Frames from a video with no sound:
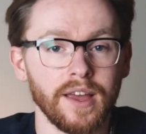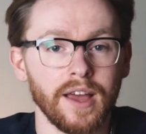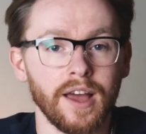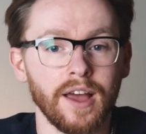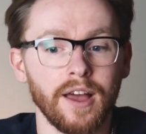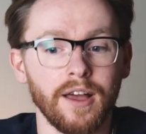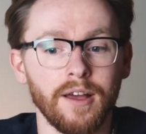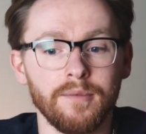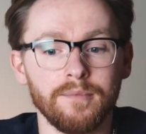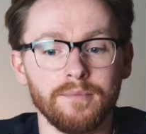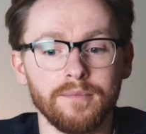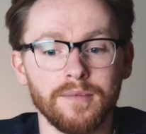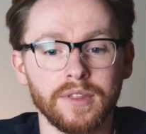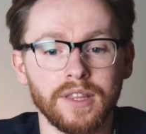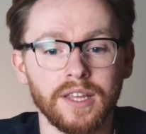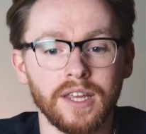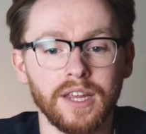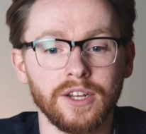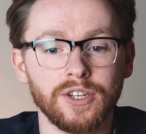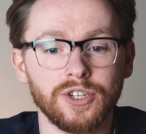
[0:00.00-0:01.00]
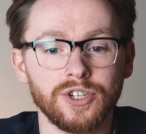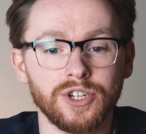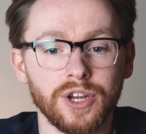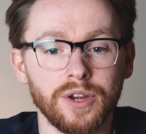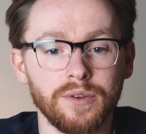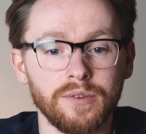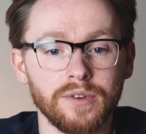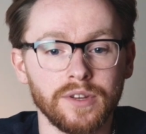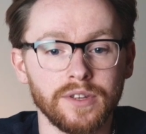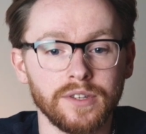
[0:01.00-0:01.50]
The
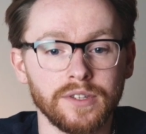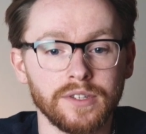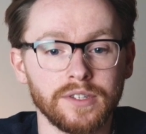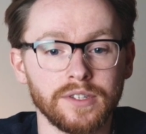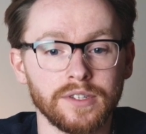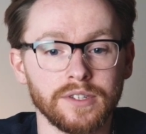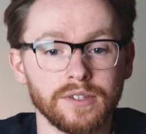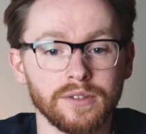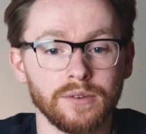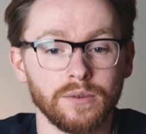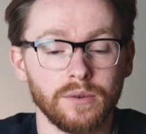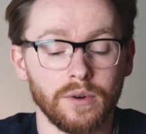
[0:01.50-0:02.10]
tuners,